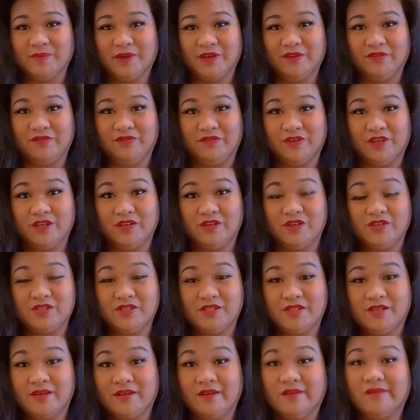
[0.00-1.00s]
my
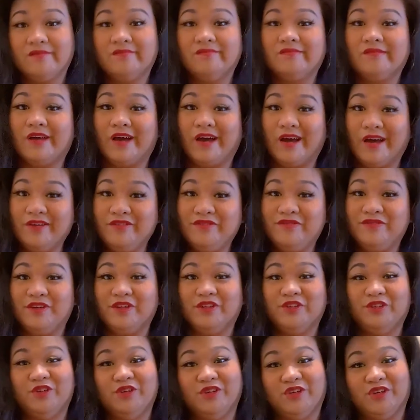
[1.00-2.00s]
fears, I
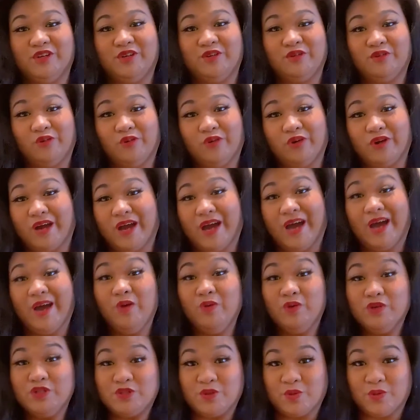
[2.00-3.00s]
felt good, or
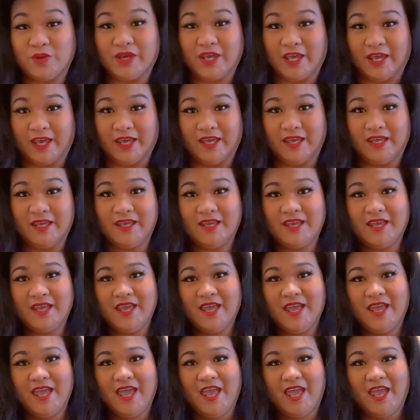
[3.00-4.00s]
I was okay.
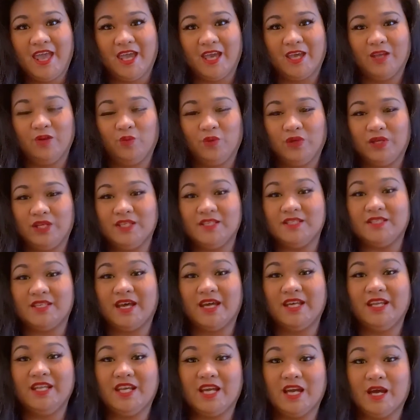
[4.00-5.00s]
And when
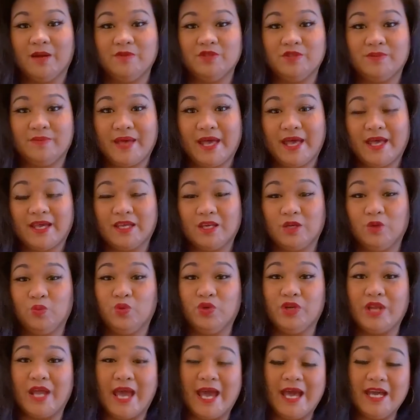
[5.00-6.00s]
anxiety comes back, it
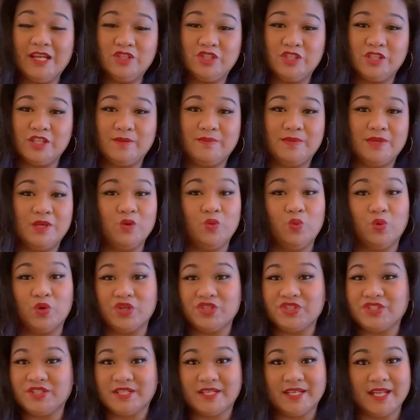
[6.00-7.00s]
would actually be
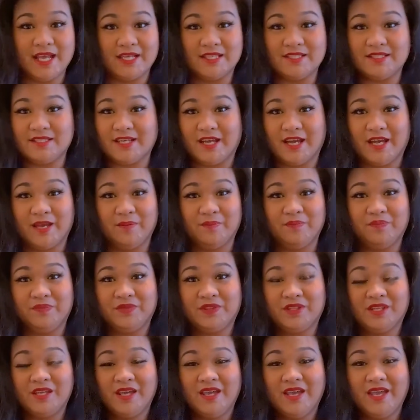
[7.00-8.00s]
worse the next time.
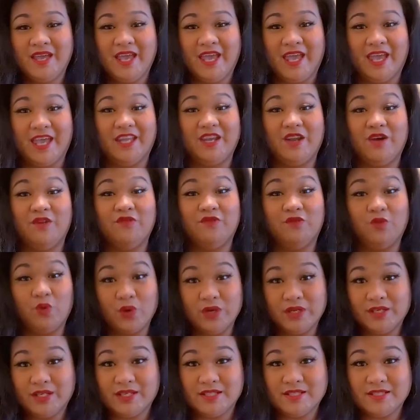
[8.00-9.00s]
And
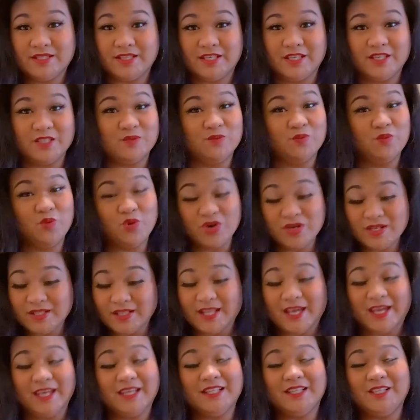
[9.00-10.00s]
avoidance is more
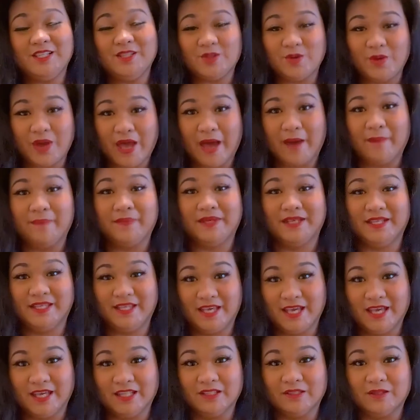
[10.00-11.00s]
likely to happen
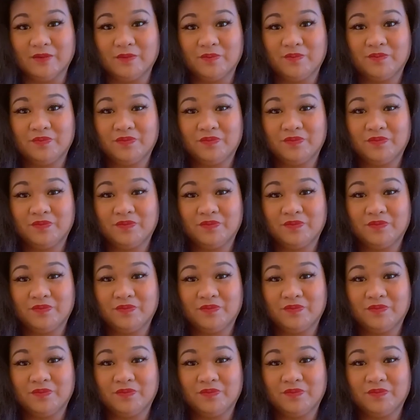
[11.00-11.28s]
again.